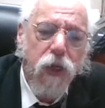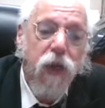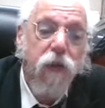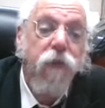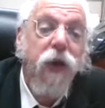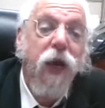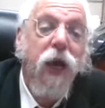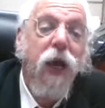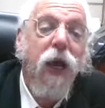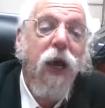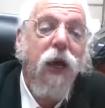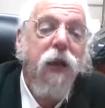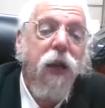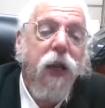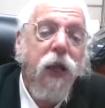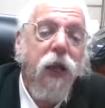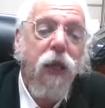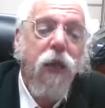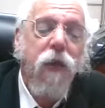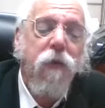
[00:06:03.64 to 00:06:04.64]
the kvar
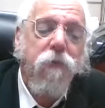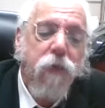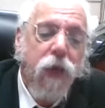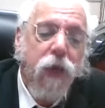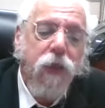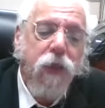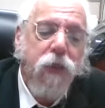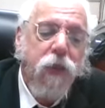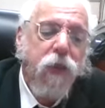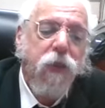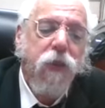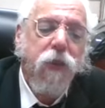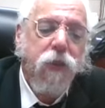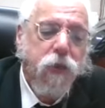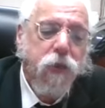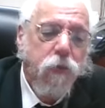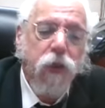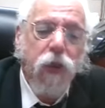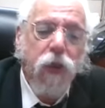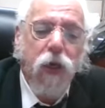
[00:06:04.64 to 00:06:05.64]
hey may need the
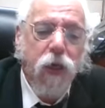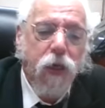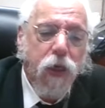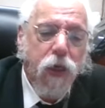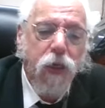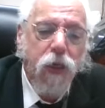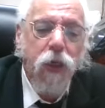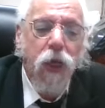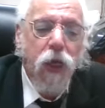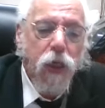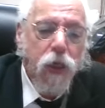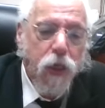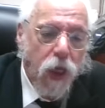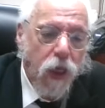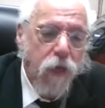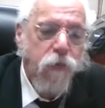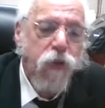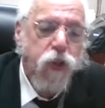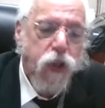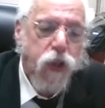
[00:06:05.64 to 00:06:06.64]
malacha
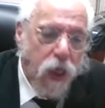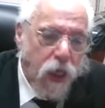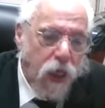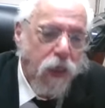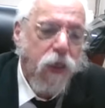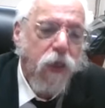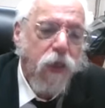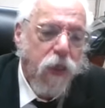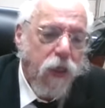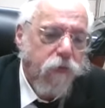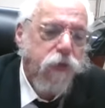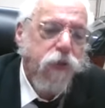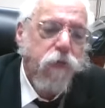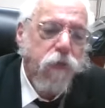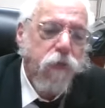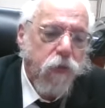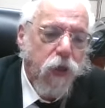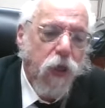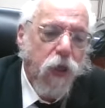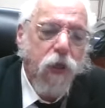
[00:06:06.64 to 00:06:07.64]
klaima she'ena
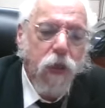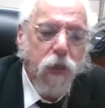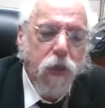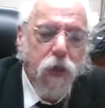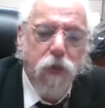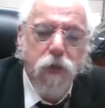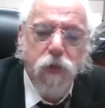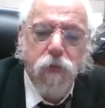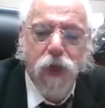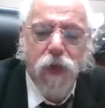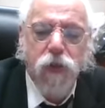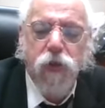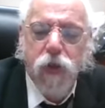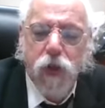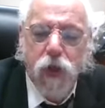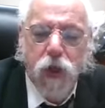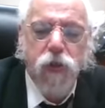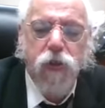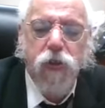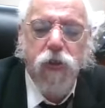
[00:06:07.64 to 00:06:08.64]
nipsul malacha el kol man
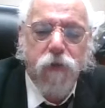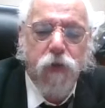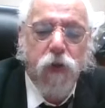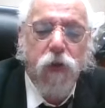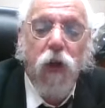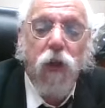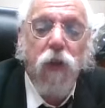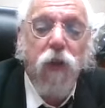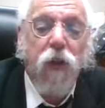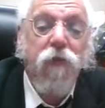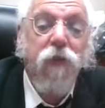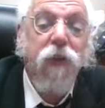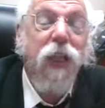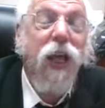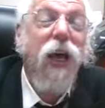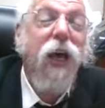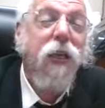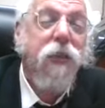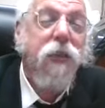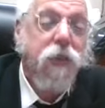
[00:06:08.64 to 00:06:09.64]
shecheshav all of
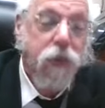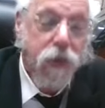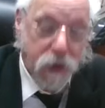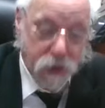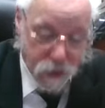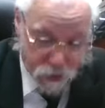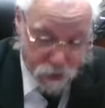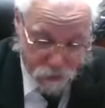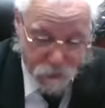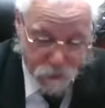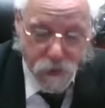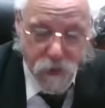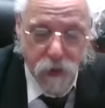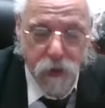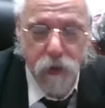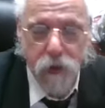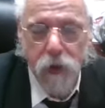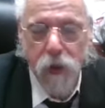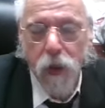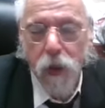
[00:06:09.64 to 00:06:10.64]
lasais may
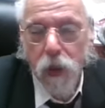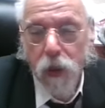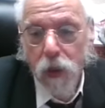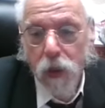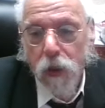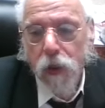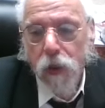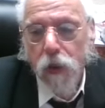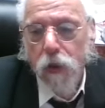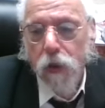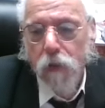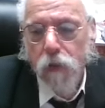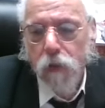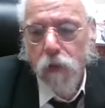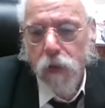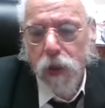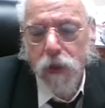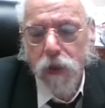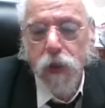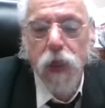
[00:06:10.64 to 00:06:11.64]
need
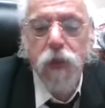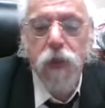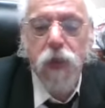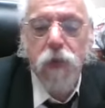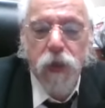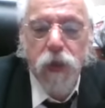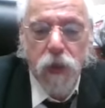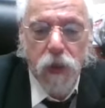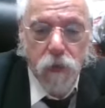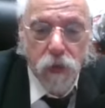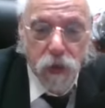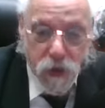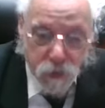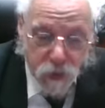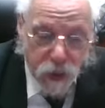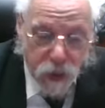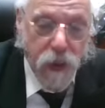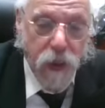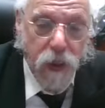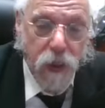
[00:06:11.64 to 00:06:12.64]
lasais may need when he's
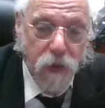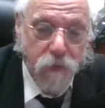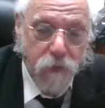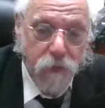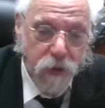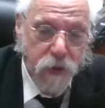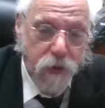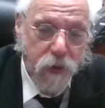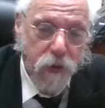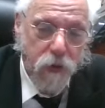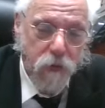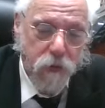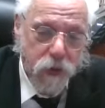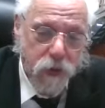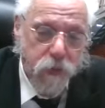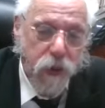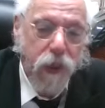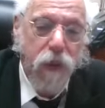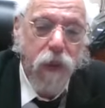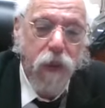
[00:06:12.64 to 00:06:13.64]
making it may need when
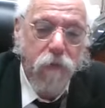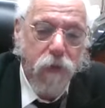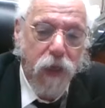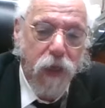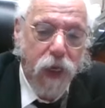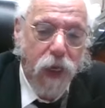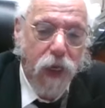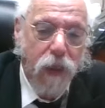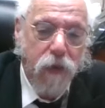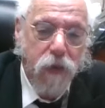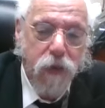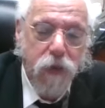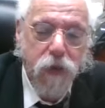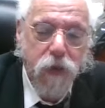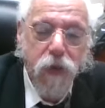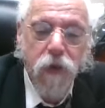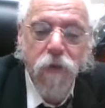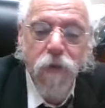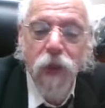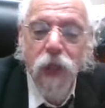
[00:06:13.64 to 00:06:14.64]
he's making it mechatas.
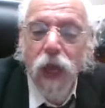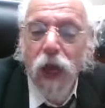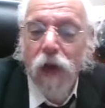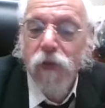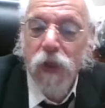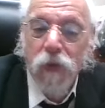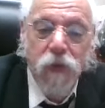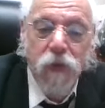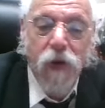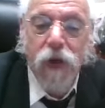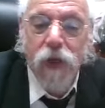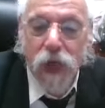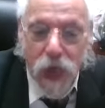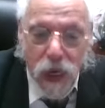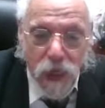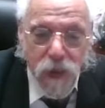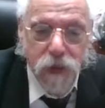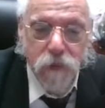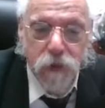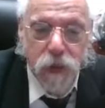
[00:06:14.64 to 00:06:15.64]
Tamid lemel
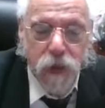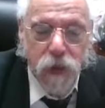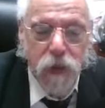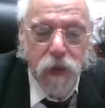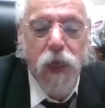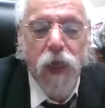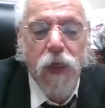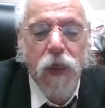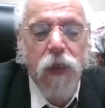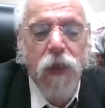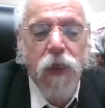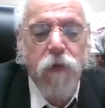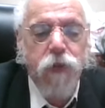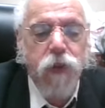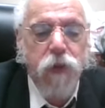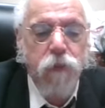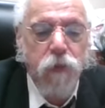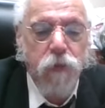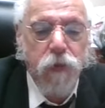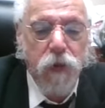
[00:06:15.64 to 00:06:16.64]
ganasa may need the ena
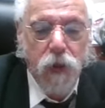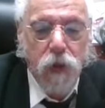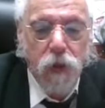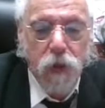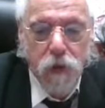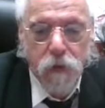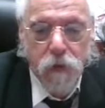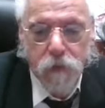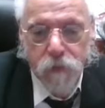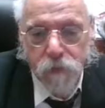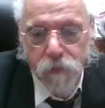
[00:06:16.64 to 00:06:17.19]
nipsul malacha.